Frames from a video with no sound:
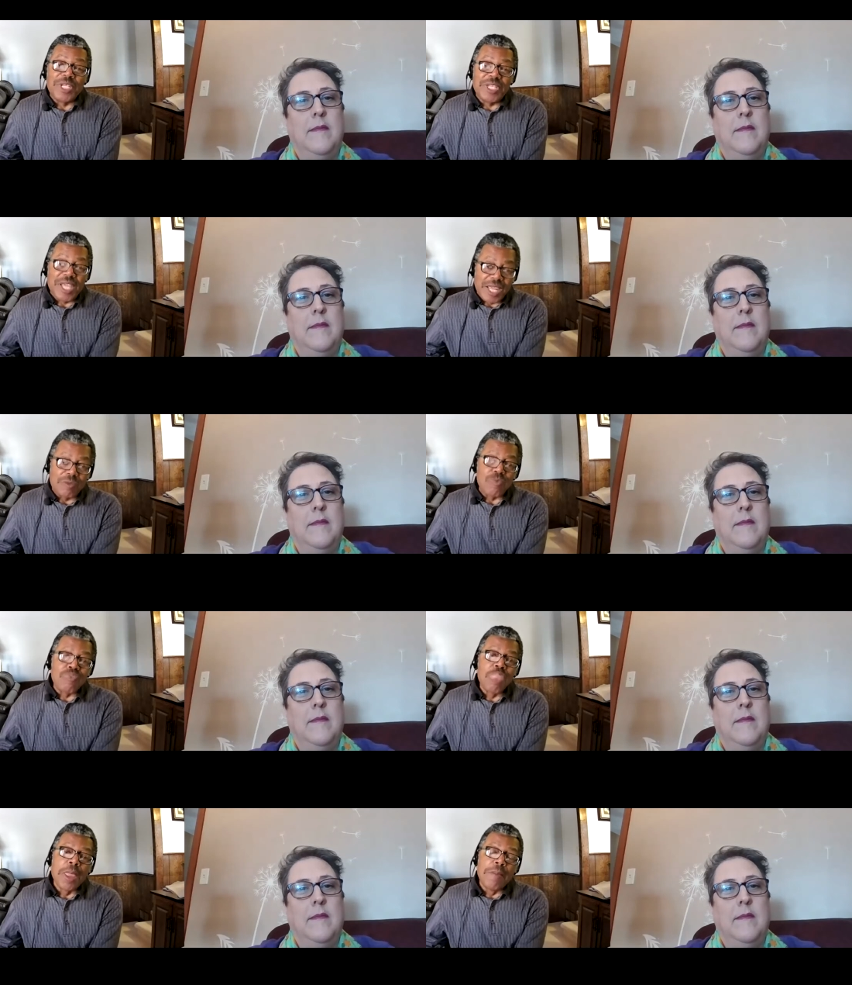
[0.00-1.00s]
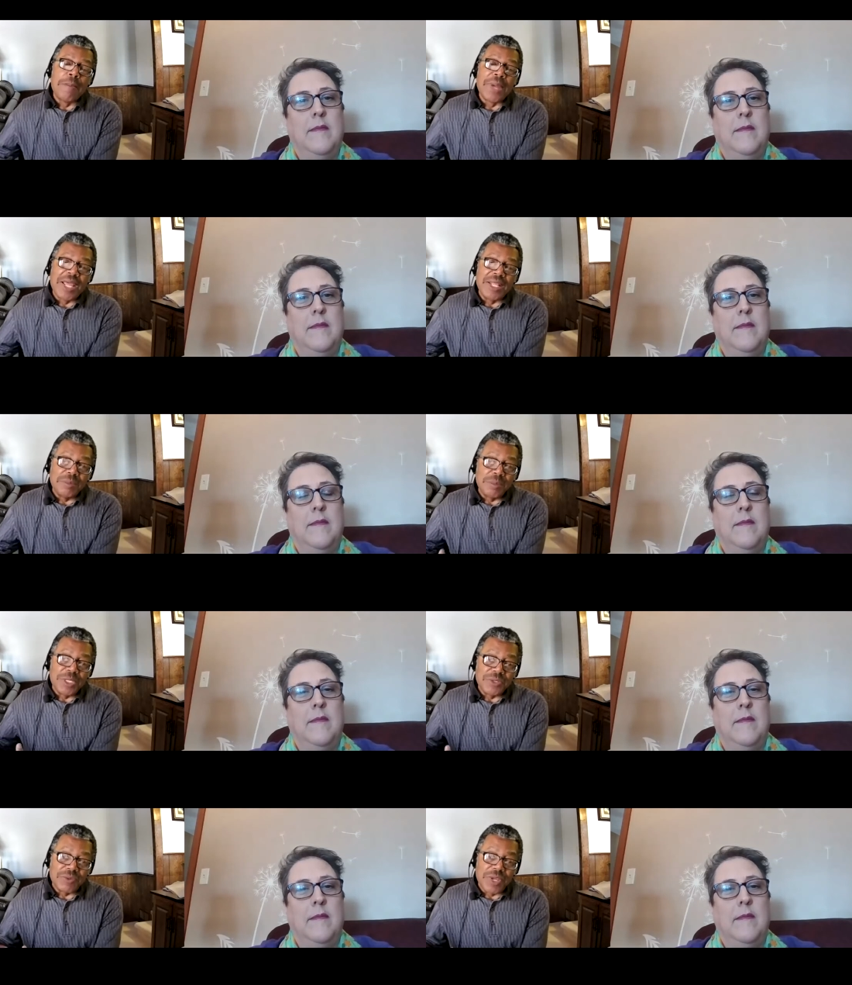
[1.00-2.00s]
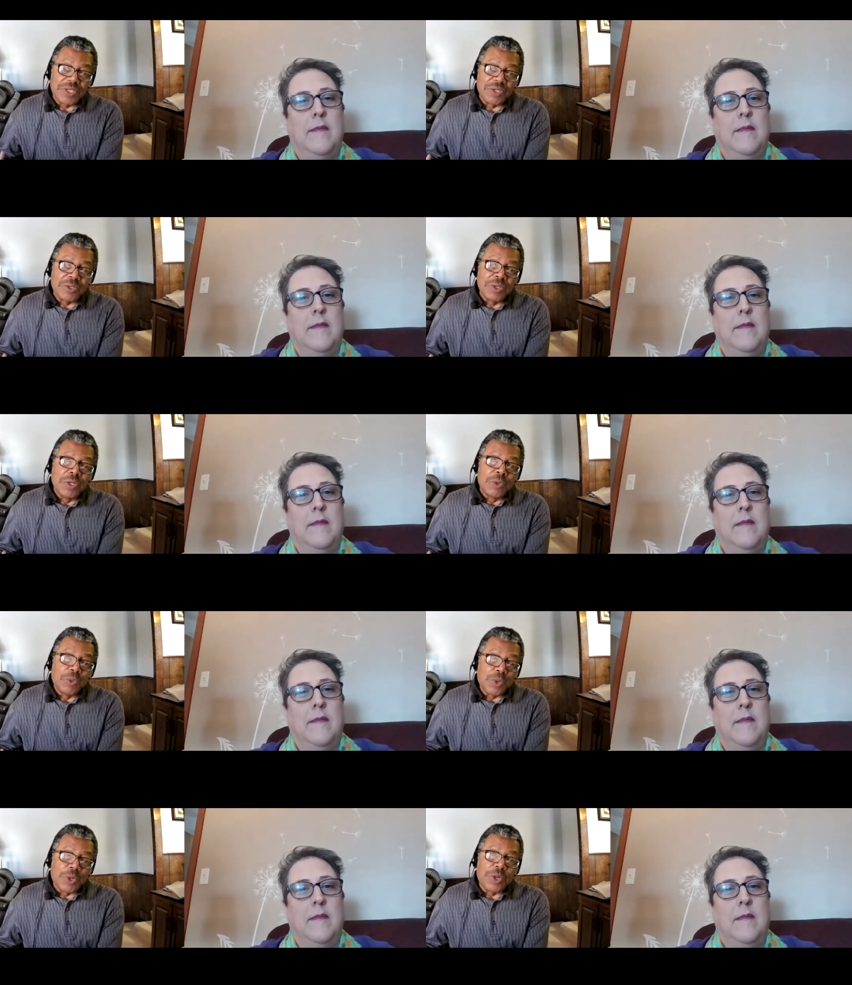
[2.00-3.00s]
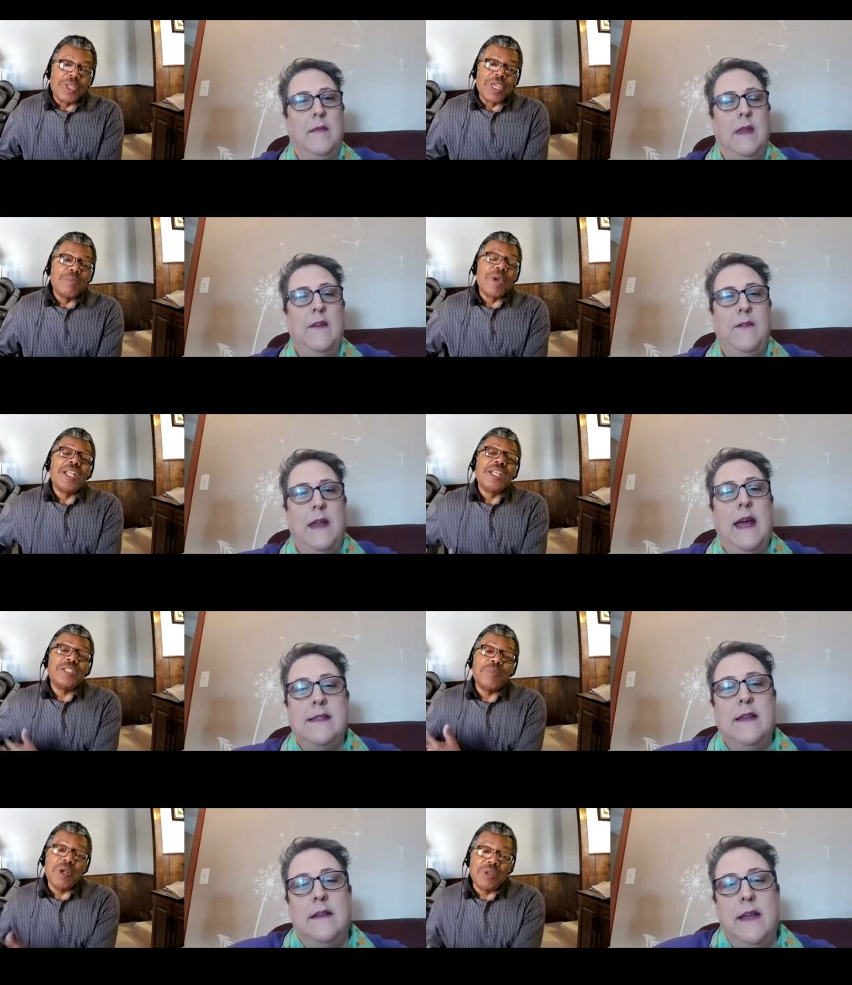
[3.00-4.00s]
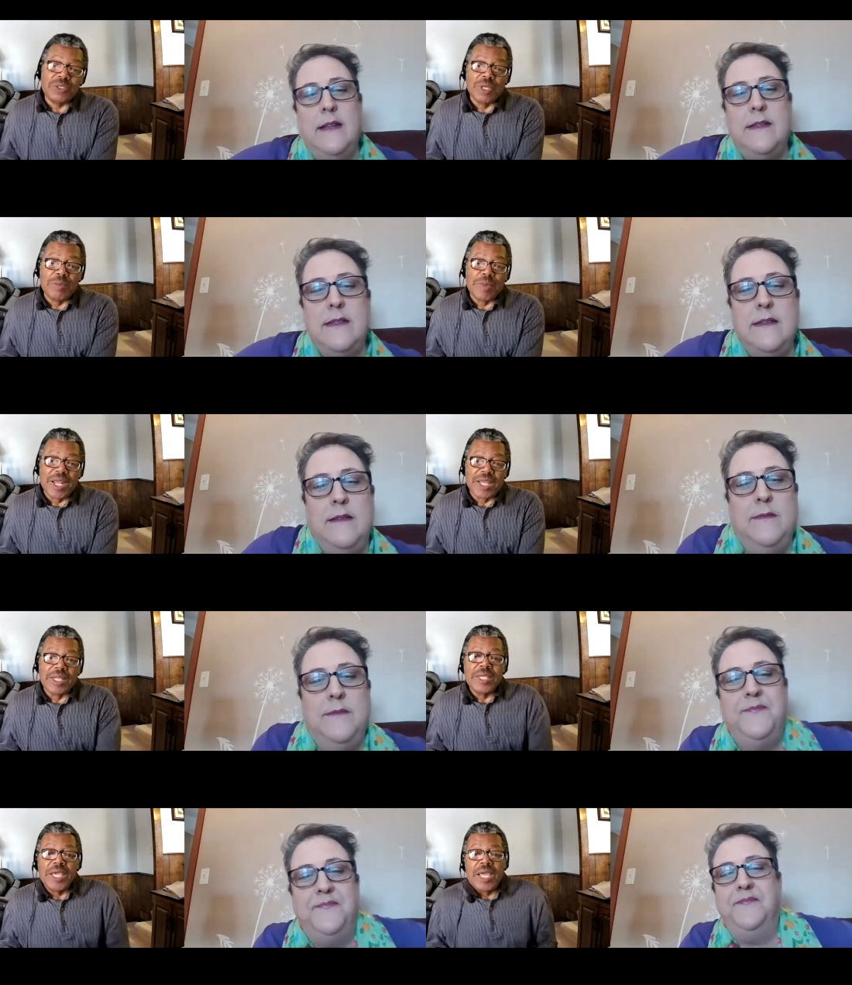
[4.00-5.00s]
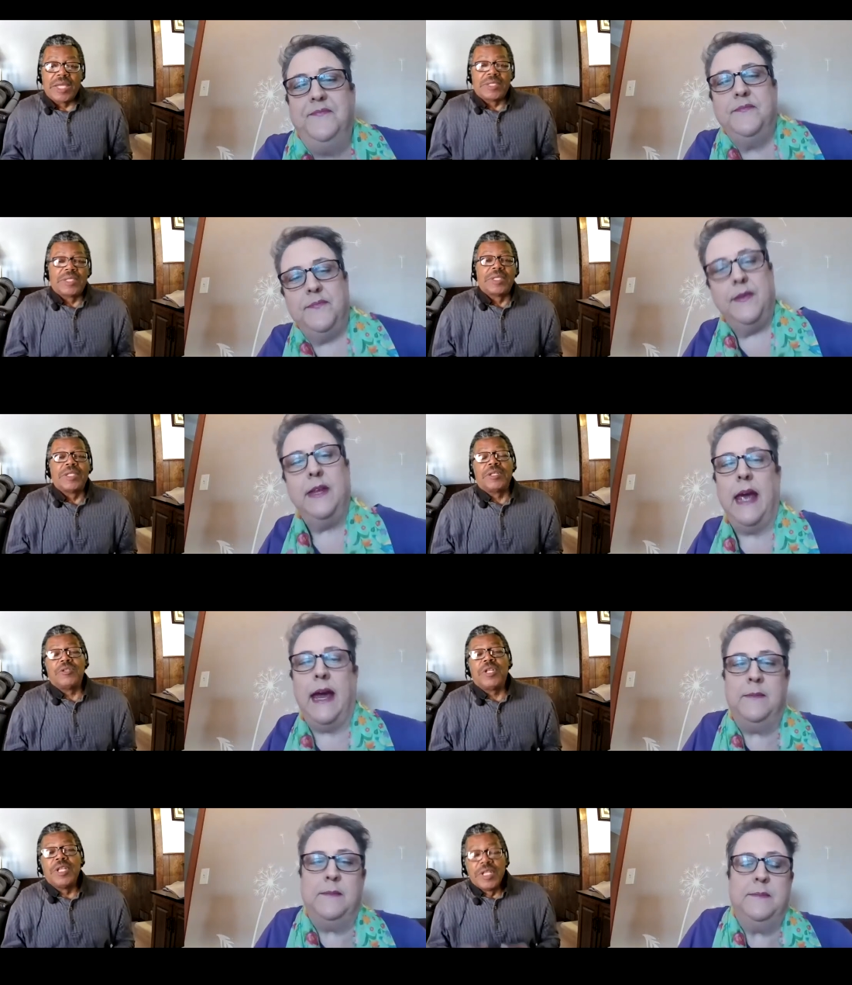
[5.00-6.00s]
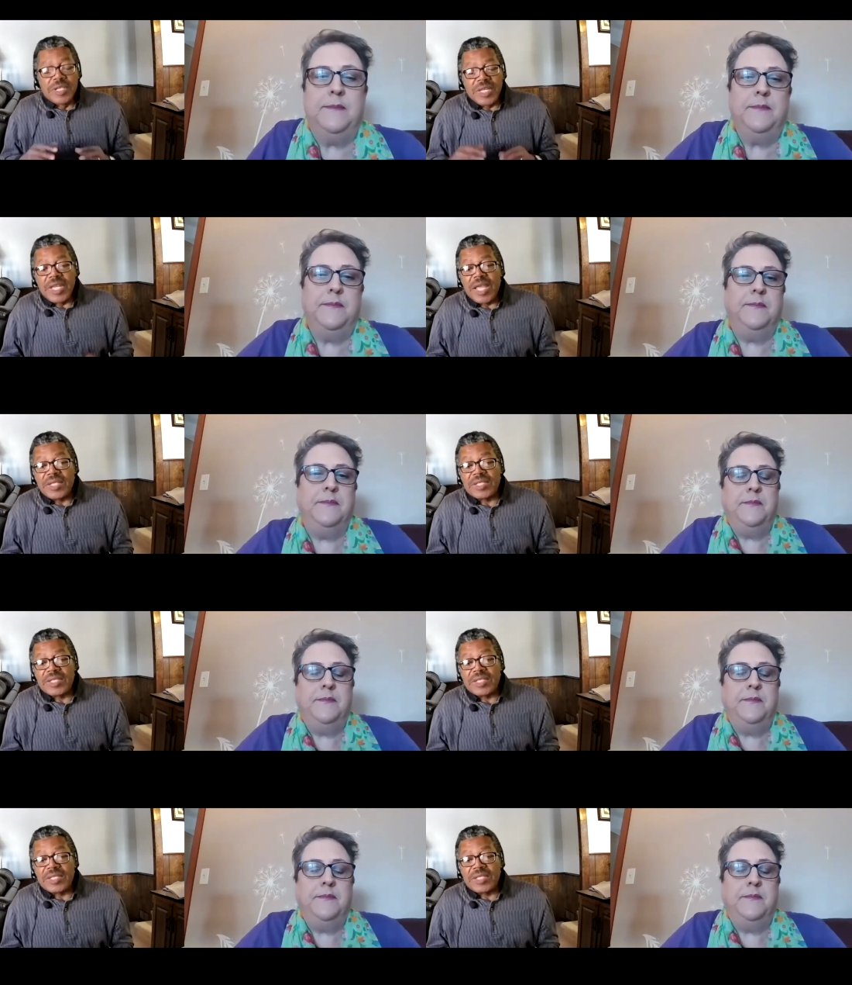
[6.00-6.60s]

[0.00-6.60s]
Speaker 1: may have to be taken by the administration where they might expose somebody. Yes. Yeah.